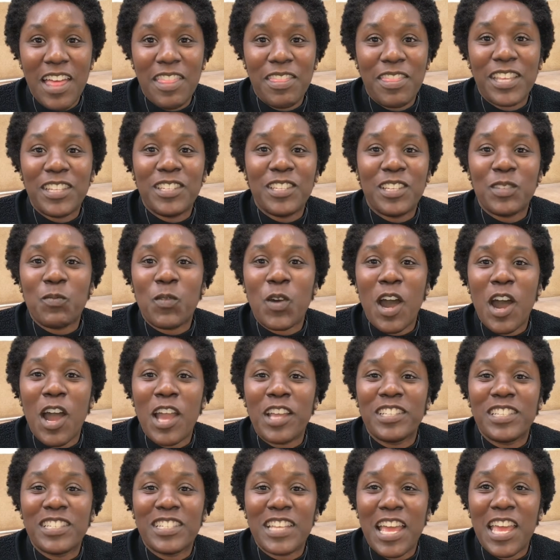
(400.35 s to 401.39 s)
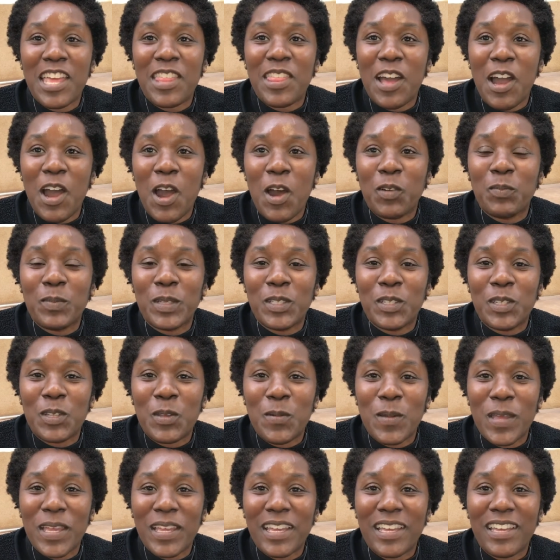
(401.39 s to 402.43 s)
this is what I say that I'll be
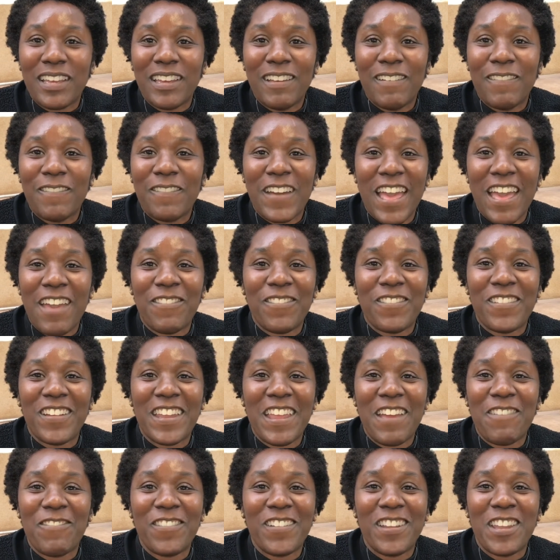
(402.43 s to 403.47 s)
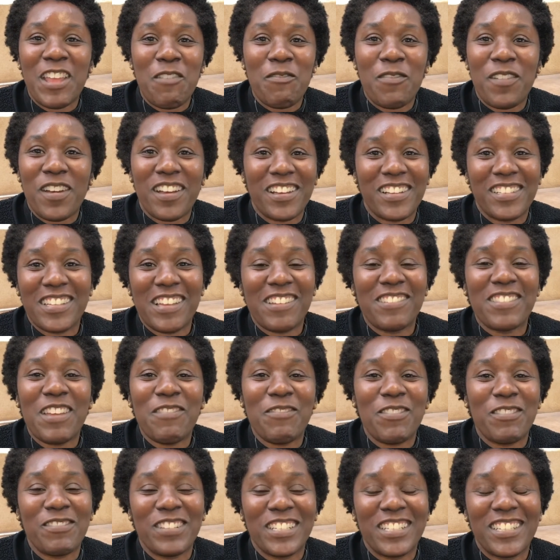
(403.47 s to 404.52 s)
doing forever and ever and ever, because I'll
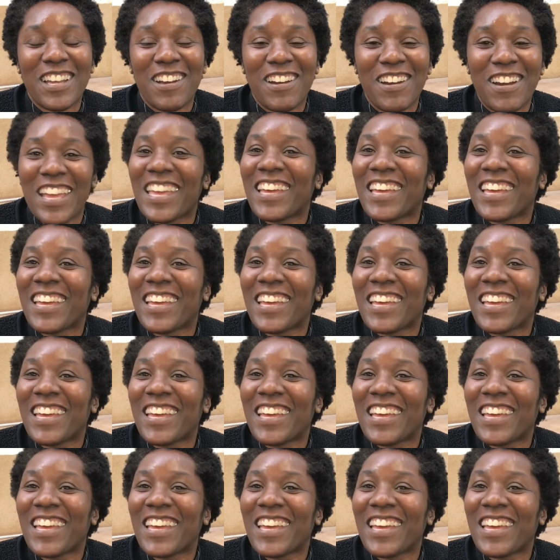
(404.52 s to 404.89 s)
never retire.